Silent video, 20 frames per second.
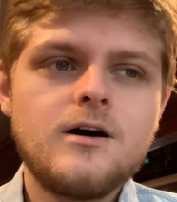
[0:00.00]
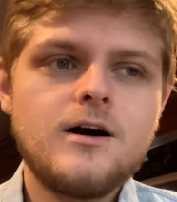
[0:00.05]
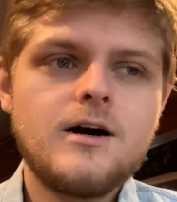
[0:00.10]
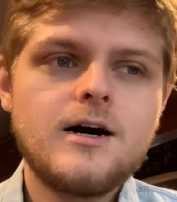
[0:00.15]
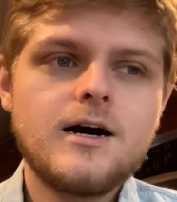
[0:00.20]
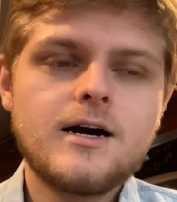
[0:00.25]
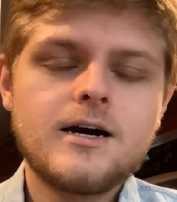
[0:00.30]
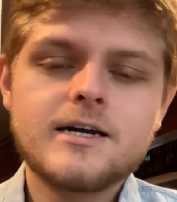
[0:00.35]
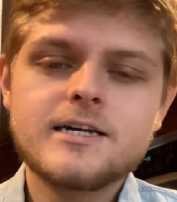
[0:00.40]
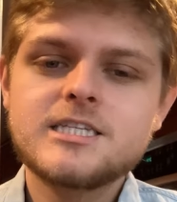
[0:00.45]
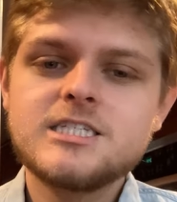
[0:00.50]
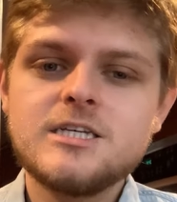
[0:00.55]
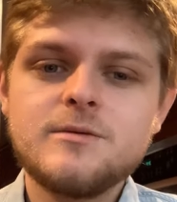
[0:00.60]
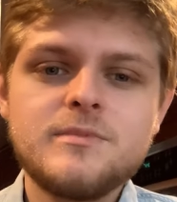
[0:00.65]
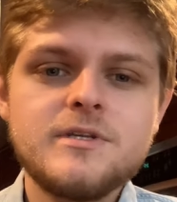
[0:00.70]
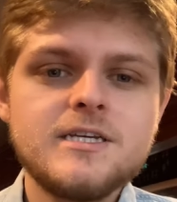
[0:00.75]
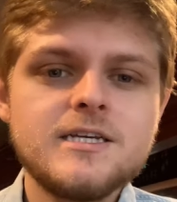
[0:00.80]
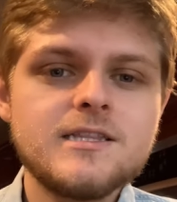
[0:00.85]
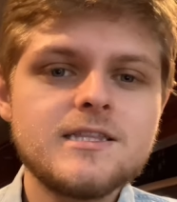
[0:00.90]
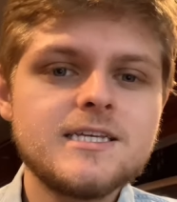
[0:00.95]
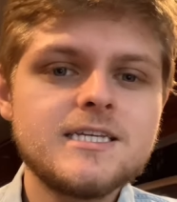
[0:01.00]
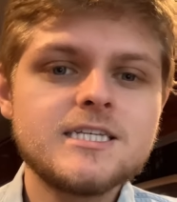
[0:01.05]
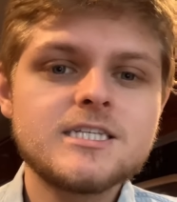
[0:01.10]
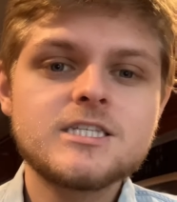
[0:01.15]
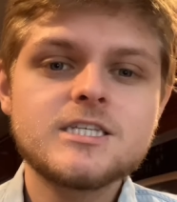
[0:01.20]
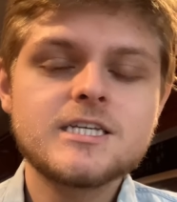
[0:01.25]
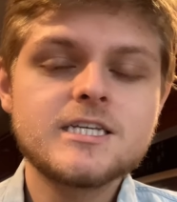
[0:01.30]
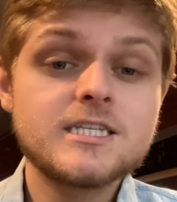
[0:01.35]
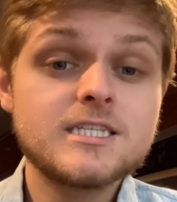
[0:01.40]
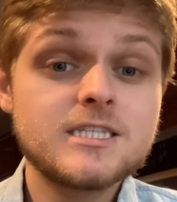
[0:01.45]
exhibiting these
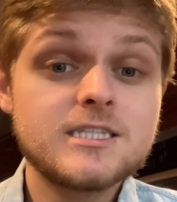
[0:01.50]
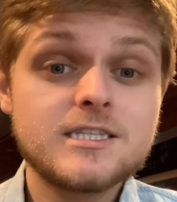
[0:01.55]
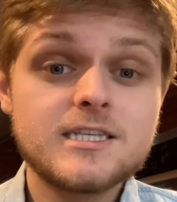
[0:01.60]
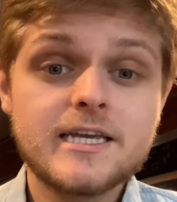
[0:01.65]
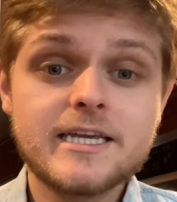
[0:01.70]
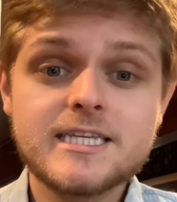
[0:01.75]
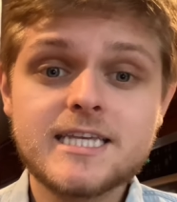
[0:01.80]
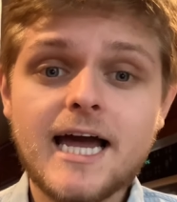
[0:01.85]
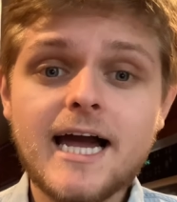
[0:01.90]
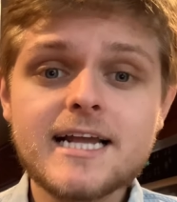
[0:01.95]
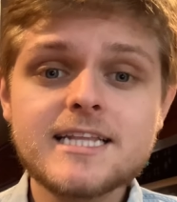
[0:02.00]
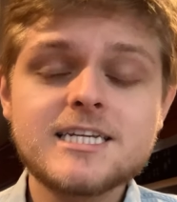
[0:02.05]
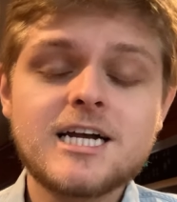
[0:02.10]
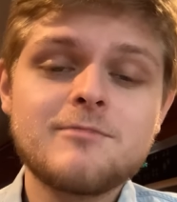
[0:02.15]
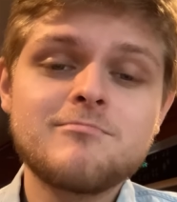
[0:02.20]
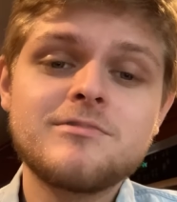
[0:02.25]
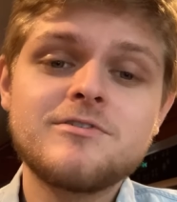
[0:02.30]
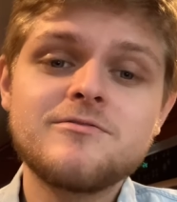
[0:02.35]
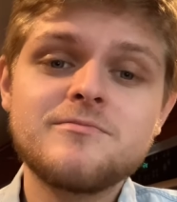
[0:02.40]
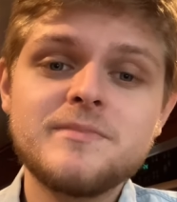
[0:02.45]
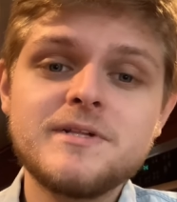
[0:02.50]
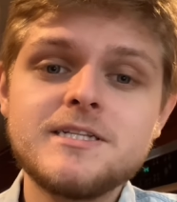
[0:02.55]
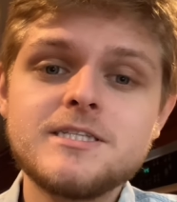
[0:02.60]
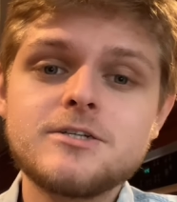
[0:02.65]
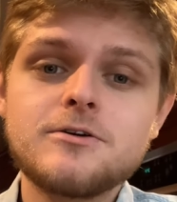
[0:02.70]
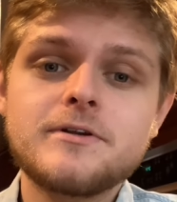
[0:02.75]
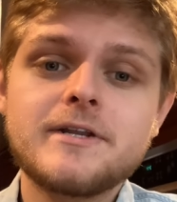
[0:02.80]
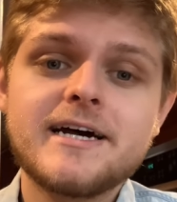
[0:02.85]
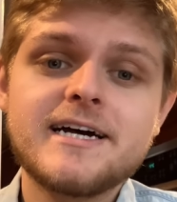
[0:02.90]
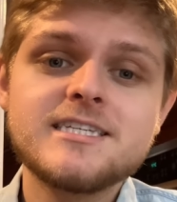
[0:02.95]
exact type of
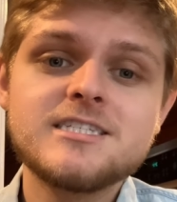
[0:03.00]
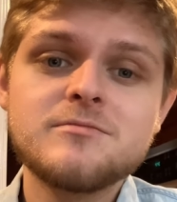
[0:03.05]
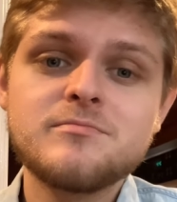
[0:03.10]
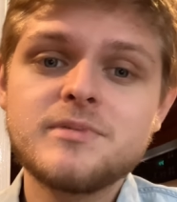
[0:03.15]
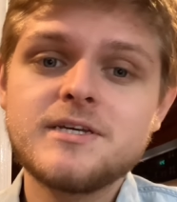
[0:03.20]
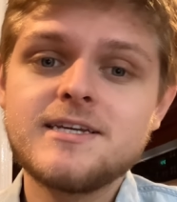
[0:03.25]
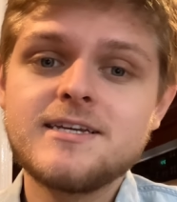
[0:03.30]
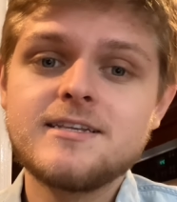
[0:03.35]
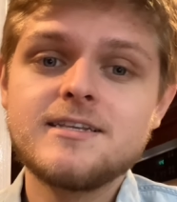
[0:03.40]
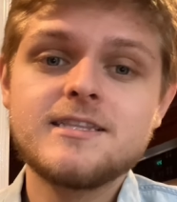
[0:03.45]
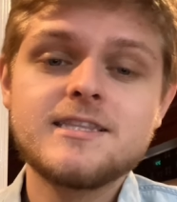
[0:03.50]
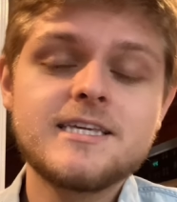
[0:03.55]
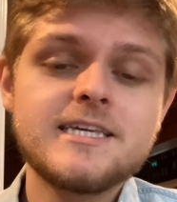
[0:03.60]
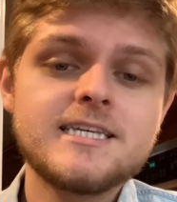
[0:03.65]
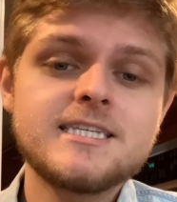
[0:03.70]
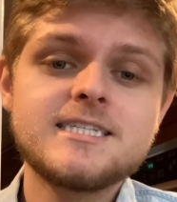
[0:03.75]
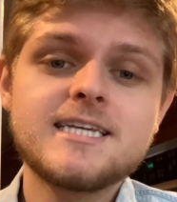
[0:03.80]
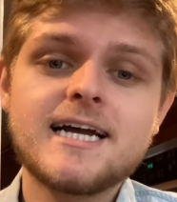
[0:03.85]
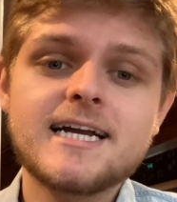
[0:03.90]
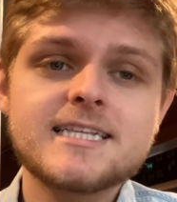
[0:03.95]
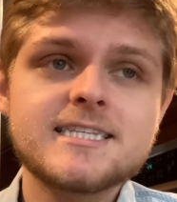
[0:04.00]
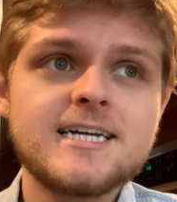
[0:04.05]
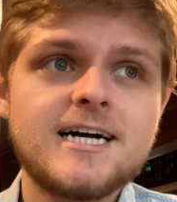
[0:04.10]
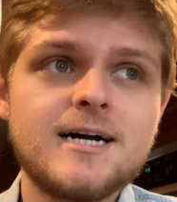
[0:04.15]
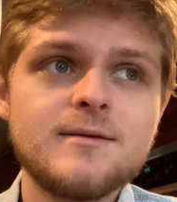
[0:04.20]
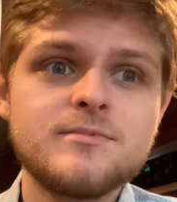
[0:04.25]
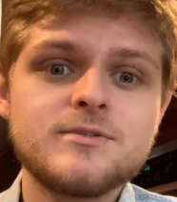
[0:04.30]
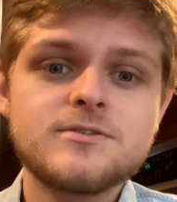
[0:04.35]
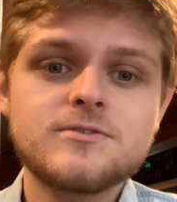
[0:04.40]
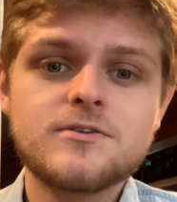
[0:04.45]
benzodiazepine, the exact
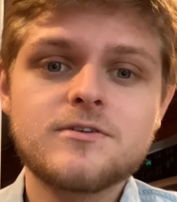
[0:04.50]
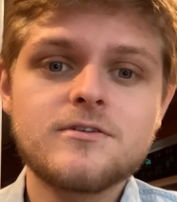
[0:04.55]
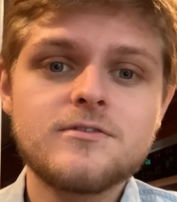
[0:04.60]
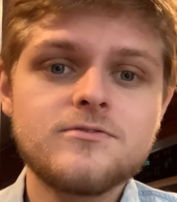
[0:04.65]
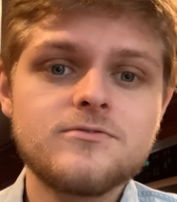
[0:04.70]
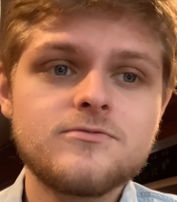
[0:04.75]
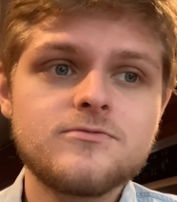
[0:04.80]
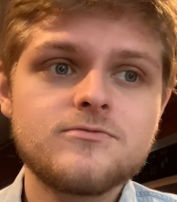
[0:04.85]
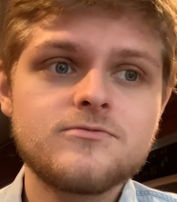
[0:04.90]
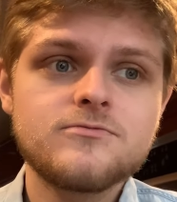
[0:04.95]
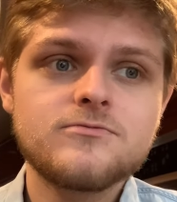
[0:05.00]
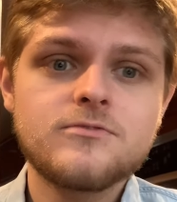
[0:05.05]
types of